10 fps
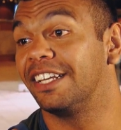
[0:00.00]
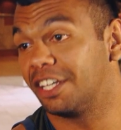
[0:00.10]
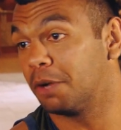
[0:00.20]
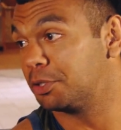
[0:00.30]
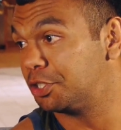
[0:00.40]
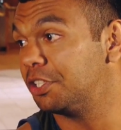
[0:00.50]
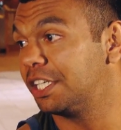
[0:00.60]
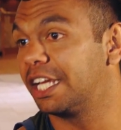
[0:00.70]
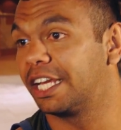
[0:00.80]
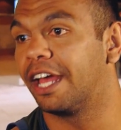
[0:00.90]
get the
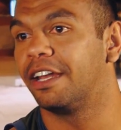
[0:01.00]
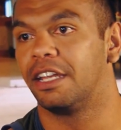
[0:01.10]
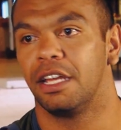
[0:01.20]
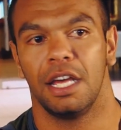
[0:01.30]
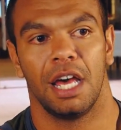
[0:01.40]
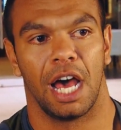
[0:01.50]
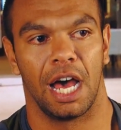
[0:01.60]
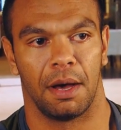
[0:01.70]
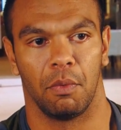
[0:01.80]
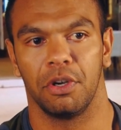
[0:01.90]
opportunity again,
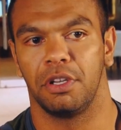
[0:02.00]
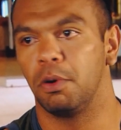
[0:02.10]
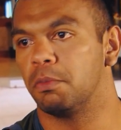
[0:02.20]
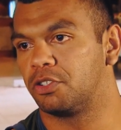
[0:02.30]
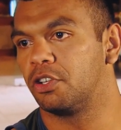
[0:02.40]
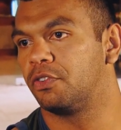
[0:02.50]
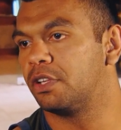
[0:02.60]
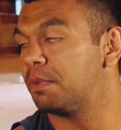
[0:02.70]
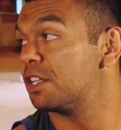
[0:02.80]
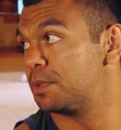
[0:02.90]
uh, I wanted to put myself
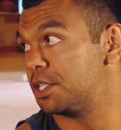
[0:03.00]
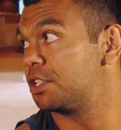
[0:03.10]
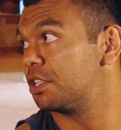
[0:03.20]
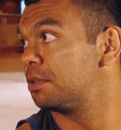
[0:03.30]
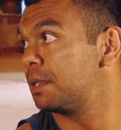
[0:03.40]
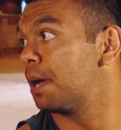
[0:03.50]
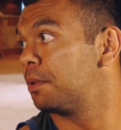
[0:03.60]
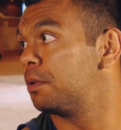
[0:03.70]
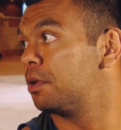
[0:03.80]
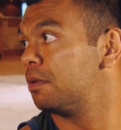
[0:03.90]
in the best position to be
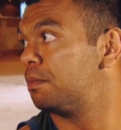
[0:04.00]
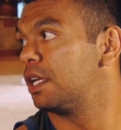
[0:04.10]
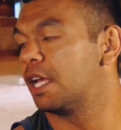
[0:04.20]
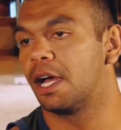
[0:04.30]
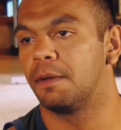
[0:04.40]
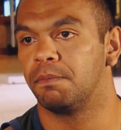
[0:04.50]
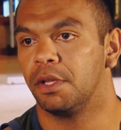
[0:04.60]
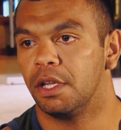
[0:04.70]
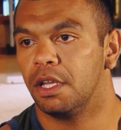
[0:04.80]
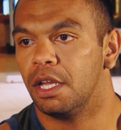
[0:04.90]
able to yep. be, um,
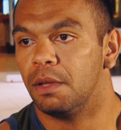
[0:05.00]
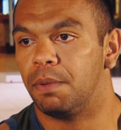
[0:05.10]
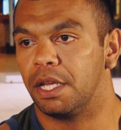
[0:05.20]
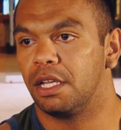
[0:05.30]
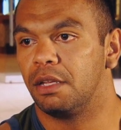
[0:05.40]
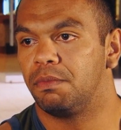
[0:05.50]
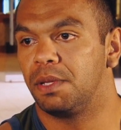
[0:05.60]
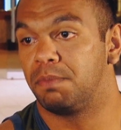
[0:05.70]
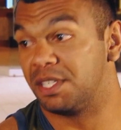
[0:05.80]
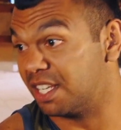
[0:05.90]
be.
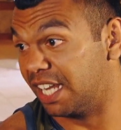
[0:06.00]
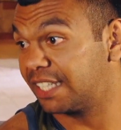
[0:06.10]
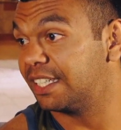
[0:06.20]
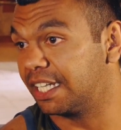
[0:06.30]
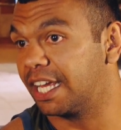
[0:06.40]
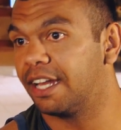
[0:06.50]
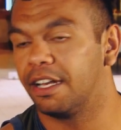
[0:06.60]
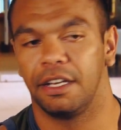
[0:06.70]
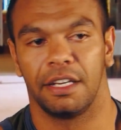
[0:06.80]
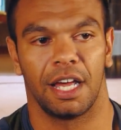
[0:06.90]
be, be, selected
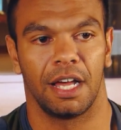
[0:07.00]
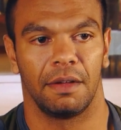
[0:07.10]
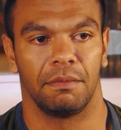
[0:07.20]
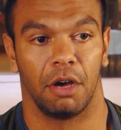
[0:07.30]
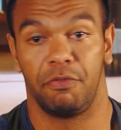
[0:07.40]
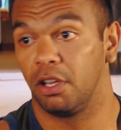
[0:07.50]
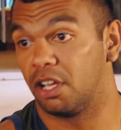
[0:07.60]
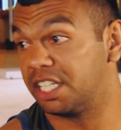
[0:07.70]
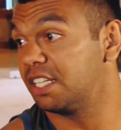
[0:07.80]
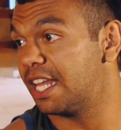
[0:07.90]
again, and um, I
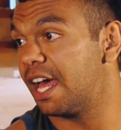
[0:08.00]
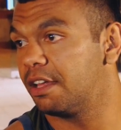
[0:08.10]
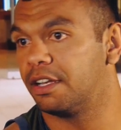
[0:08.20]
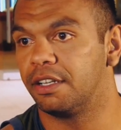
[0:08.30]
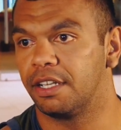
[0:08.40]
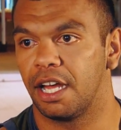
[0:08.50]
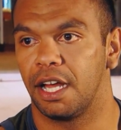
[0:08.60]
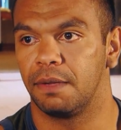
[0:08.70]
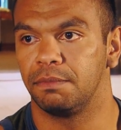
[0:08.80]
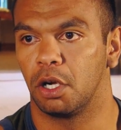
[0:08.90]
felt I did that, and
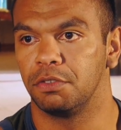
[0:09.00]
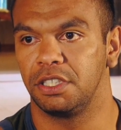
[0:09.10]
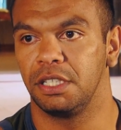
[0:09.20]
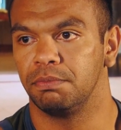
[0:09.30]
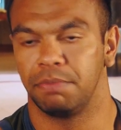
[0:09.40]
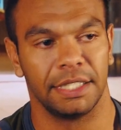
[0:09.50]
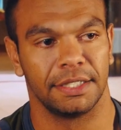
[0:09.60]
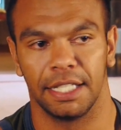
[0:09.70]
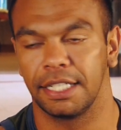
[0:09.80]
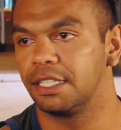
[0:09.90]
um, obviously being
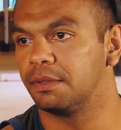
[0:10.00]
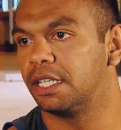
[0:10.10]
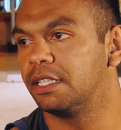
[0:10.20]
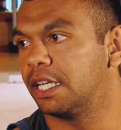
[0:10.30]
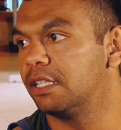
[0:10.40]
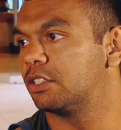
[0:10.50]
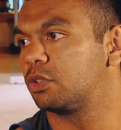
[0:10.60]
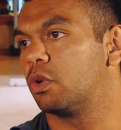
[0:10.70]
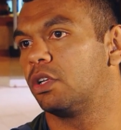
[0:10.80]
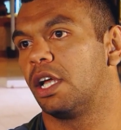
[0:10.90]
selected in, in the
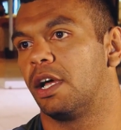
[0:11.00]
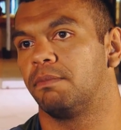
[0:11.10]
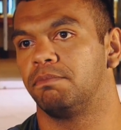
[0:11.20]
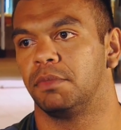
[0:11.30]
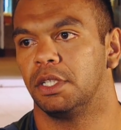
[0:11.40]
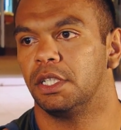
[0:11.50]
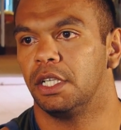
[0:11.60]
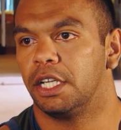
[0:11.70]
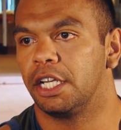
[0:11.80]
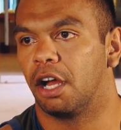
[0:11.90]
squad, um,
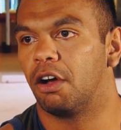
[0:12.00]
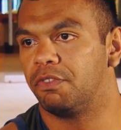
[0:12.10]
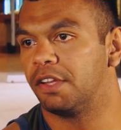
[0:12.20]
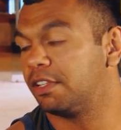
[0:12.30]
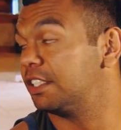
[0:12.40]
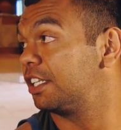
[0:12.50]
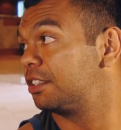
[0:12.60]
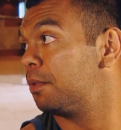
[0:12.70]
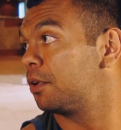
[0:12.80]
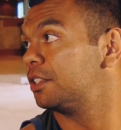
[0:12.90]
you know, I've definitely
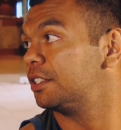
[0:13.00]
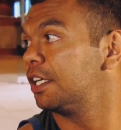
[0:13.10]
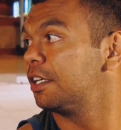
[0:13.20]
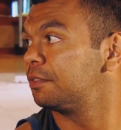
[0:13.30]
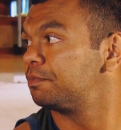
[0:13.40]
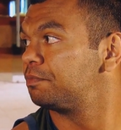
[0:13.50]
ticked the boxes there.